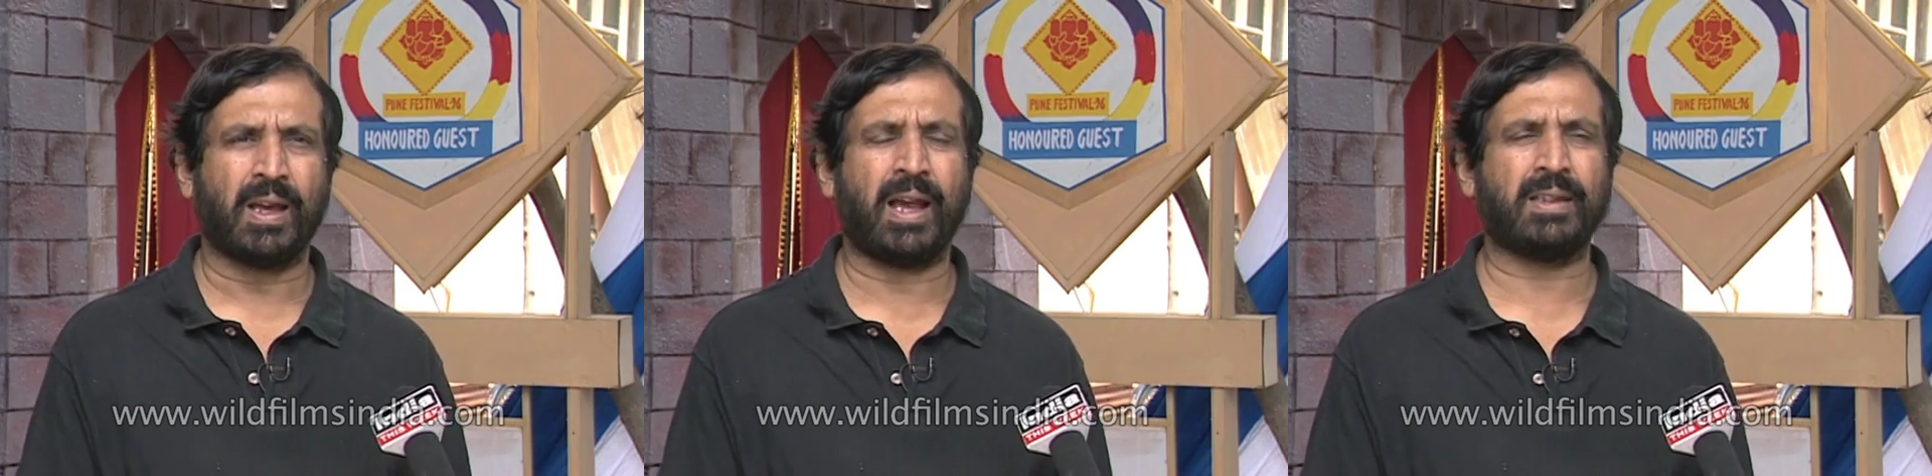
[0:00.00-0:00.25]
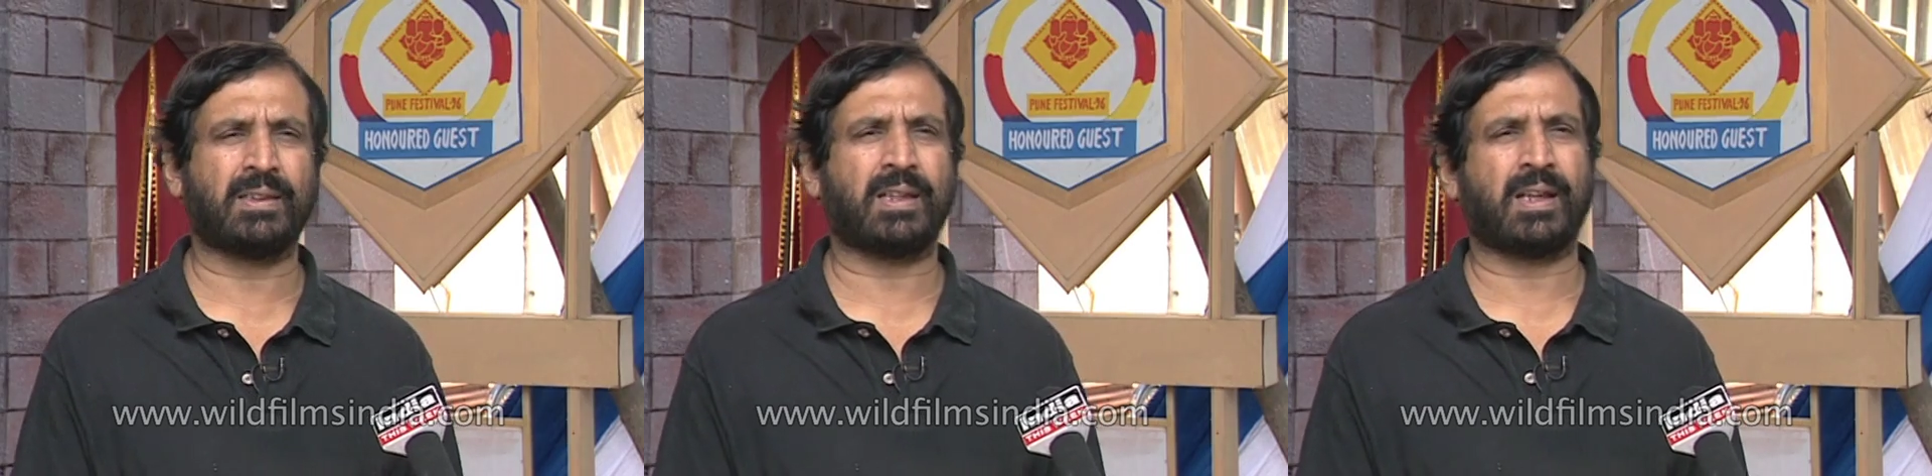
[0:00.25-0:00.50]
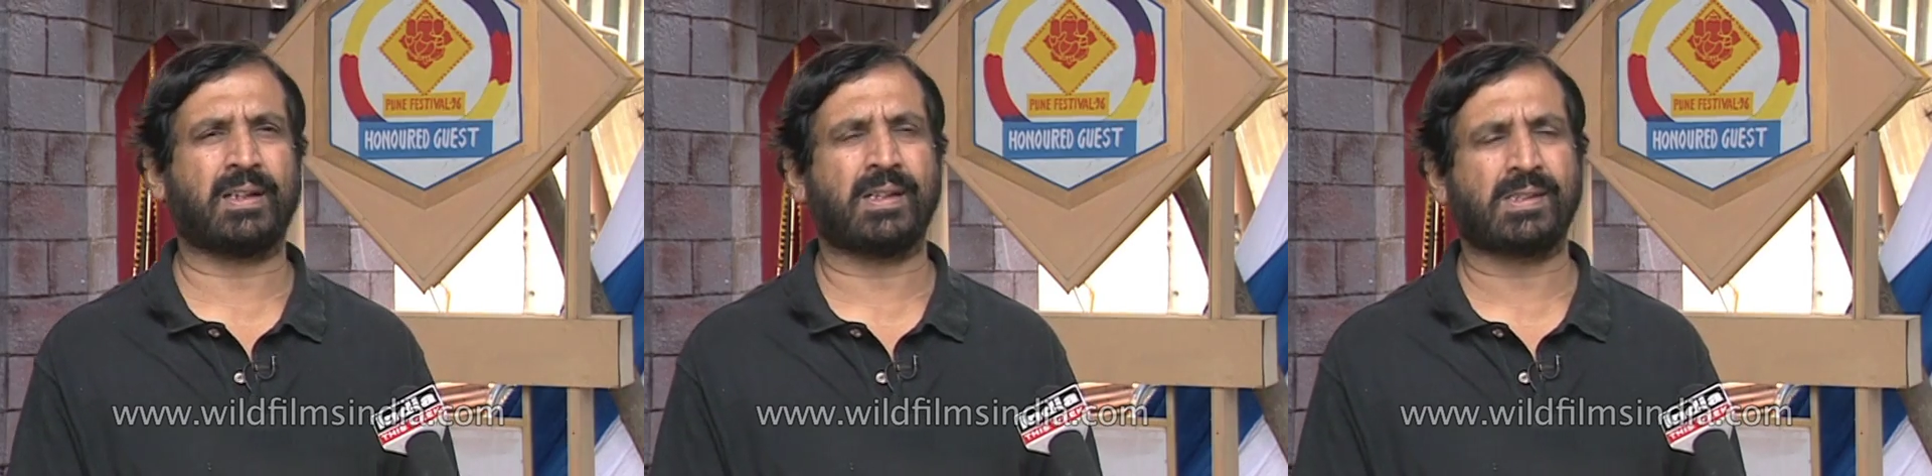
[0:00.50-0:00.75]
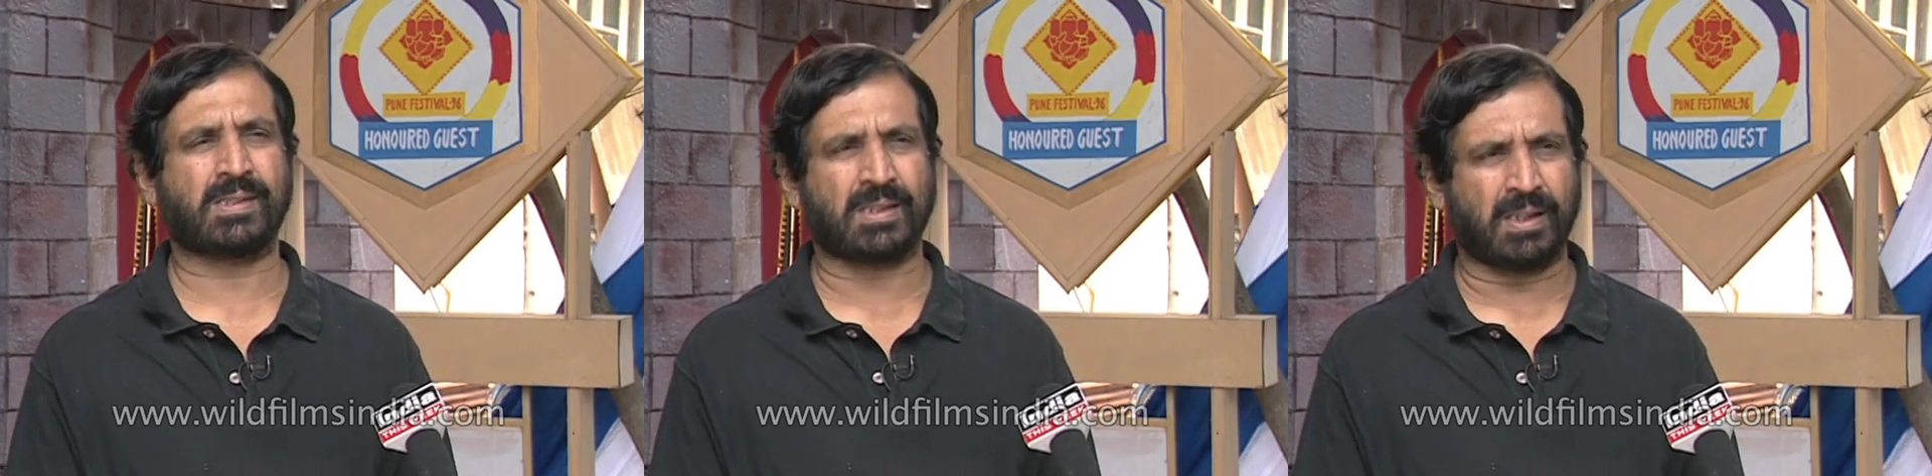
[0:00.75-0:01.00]
And there
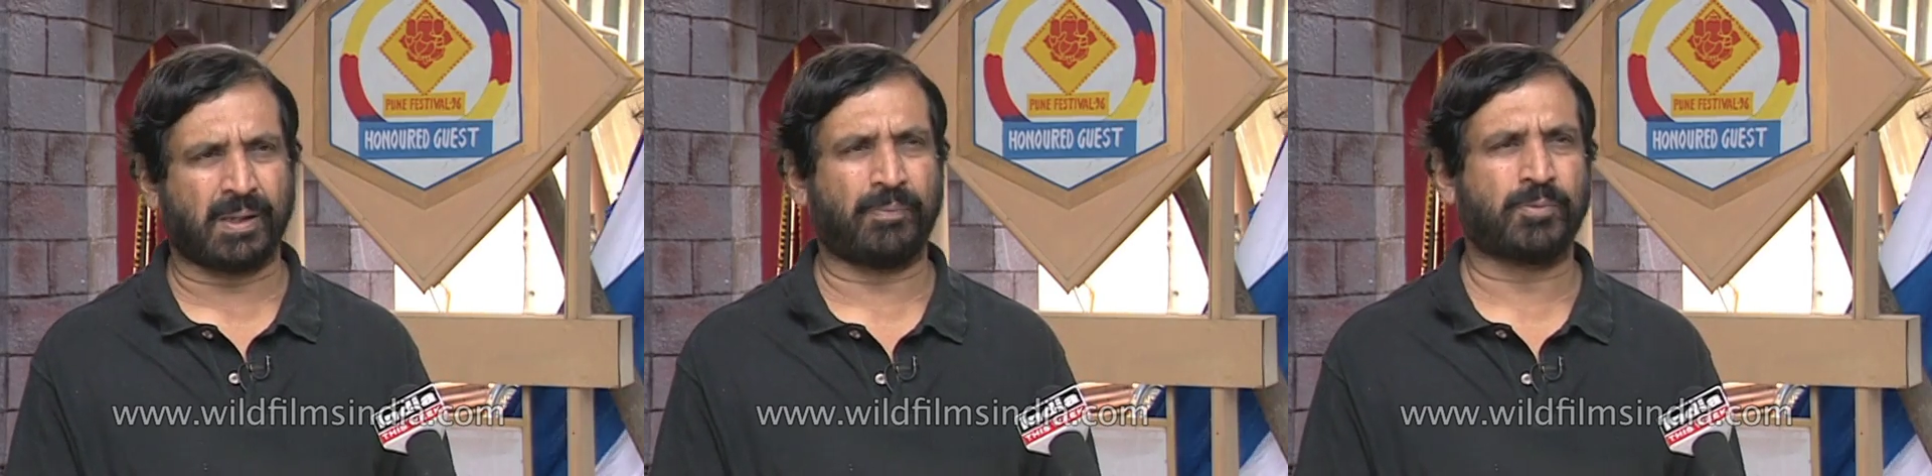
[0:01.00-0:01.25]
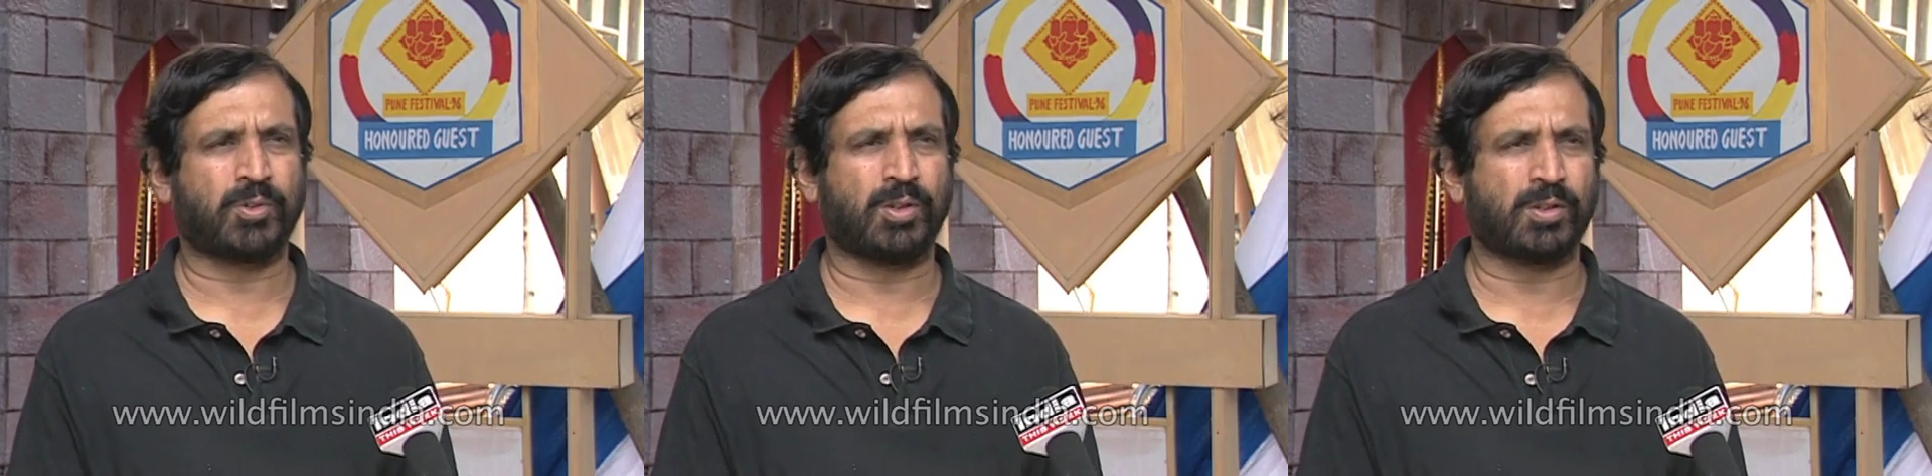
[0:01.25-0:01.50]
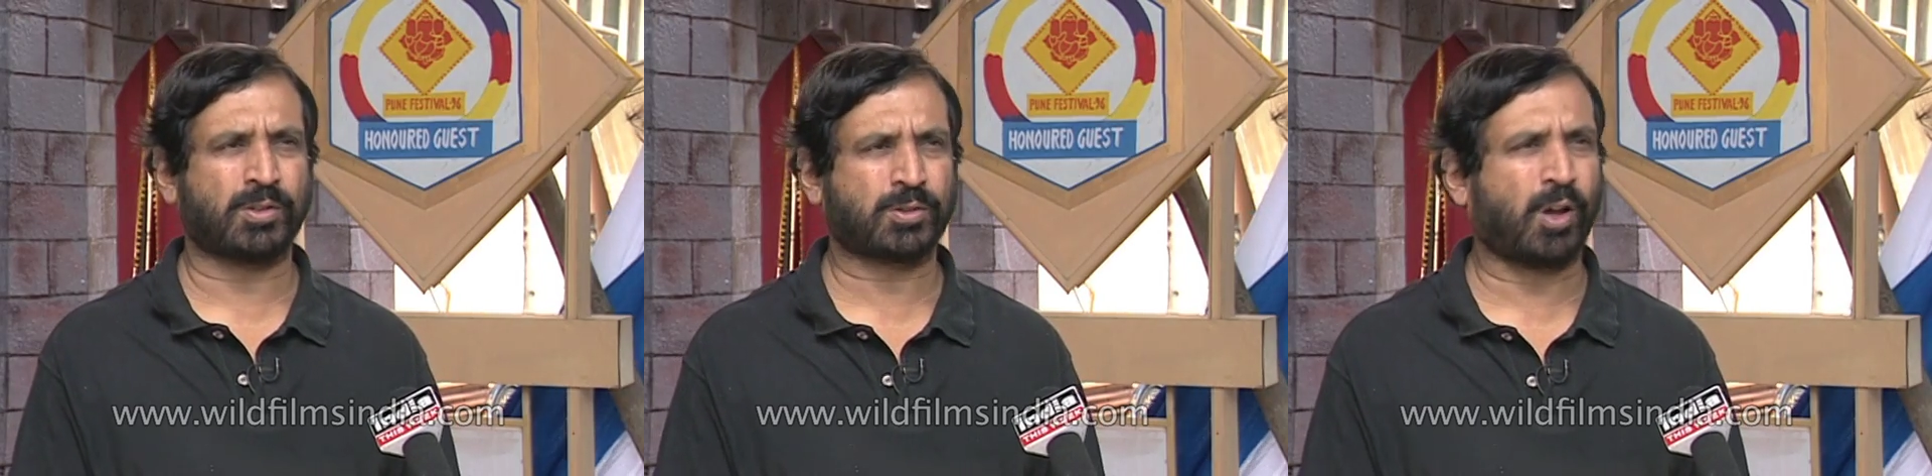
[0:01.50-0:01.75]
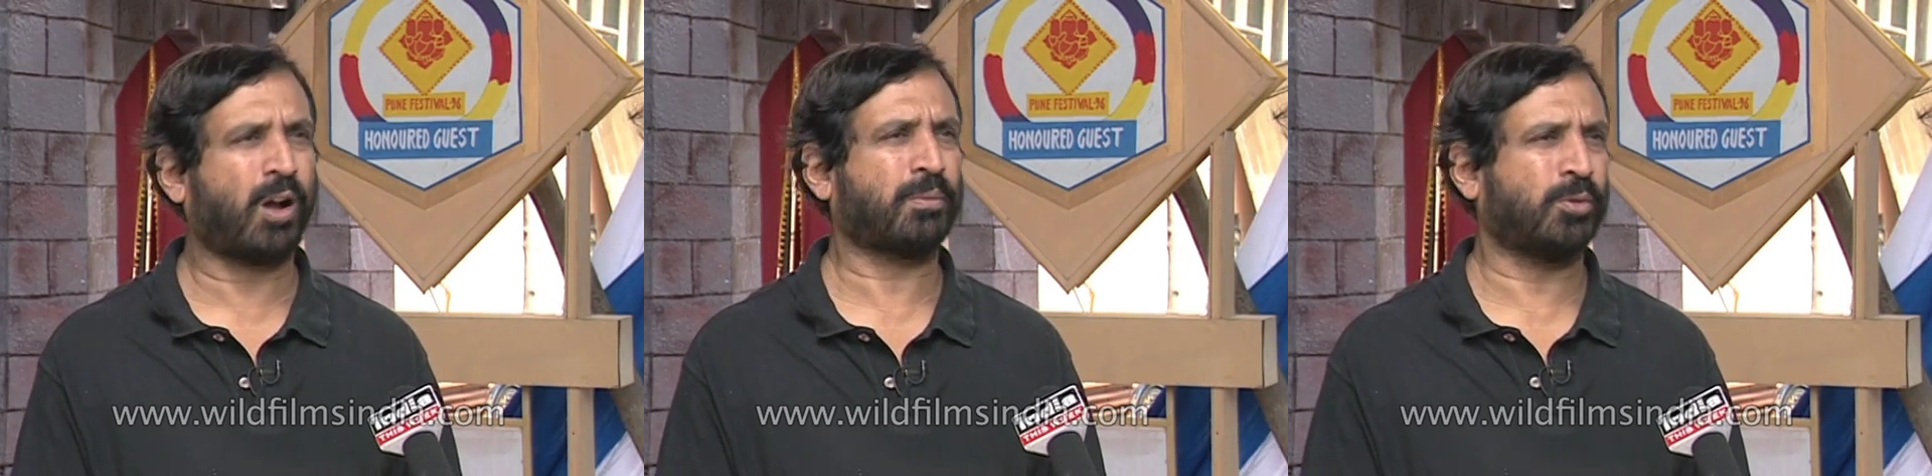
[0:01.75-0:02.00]
is uh,
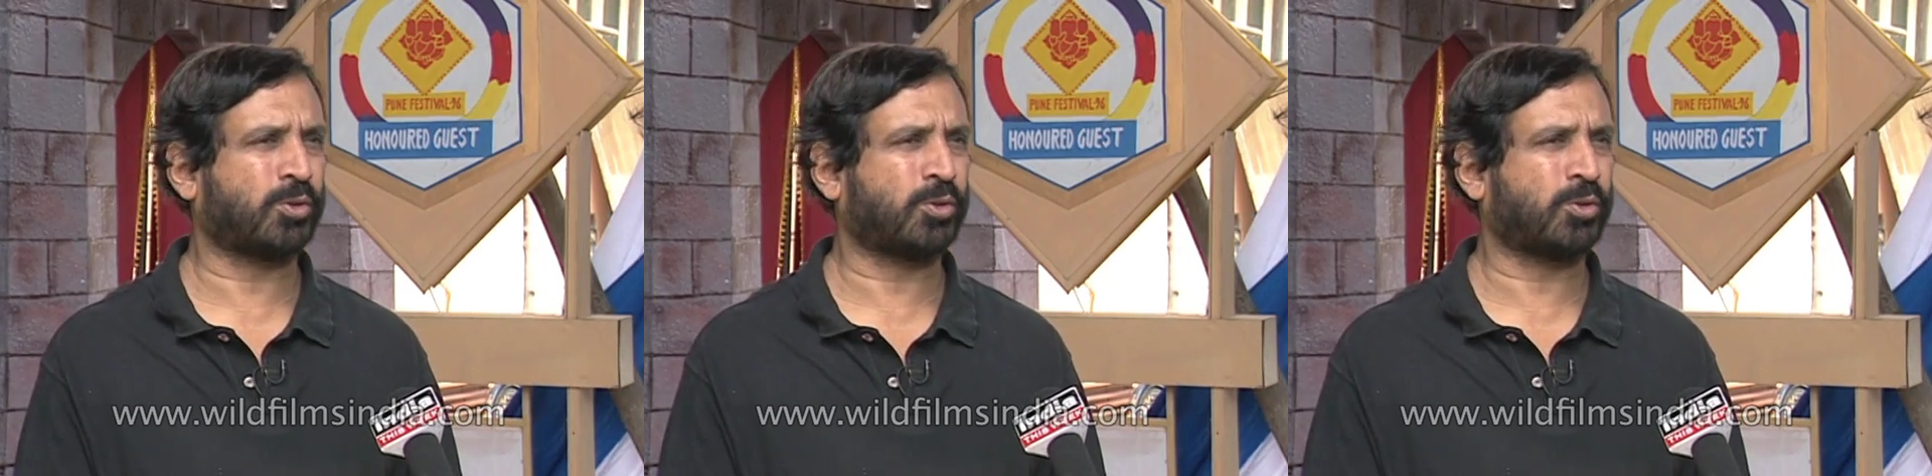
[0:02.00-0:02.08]
song,